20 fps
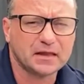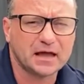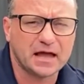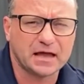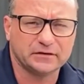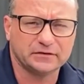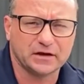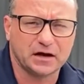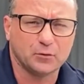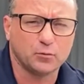
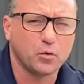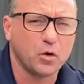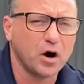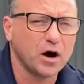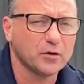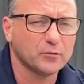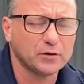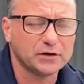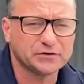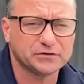and
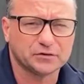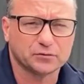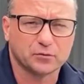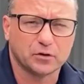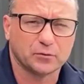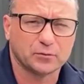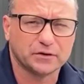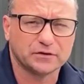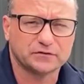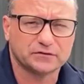why we do
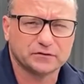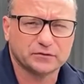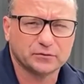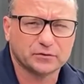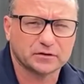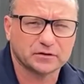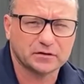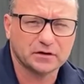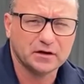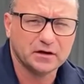what we do,
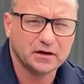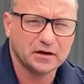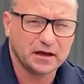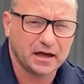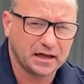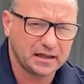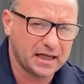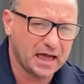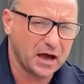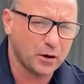
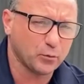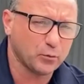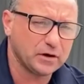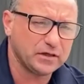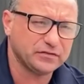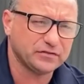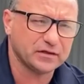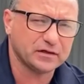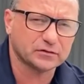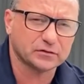and how we
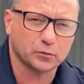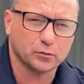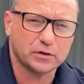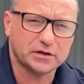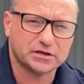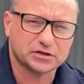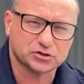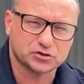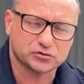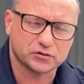think that we
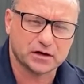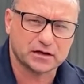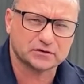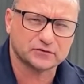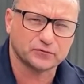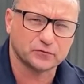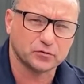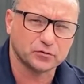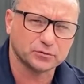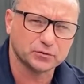can
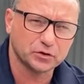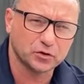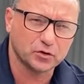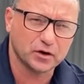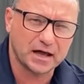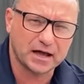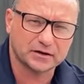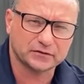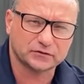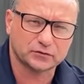transform
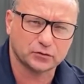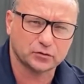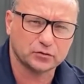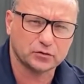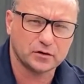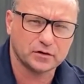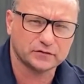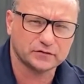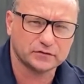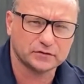your outdoor
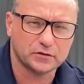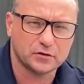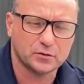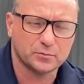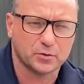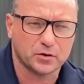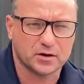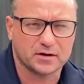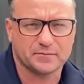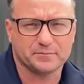lifestyle
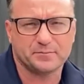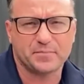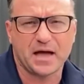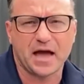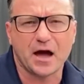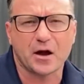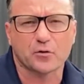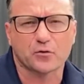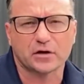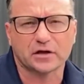by
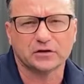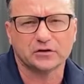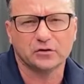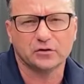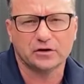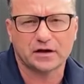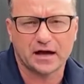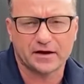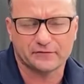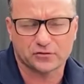empowering
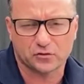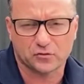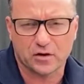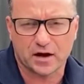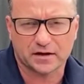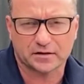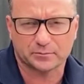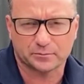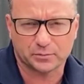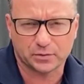you to have a
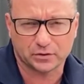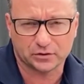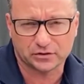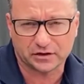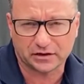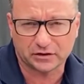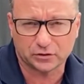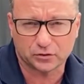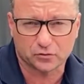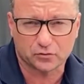crack at
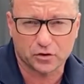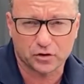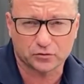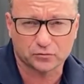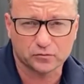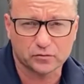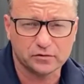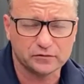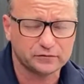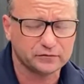building your own
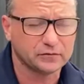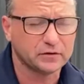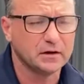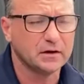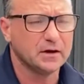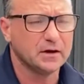roof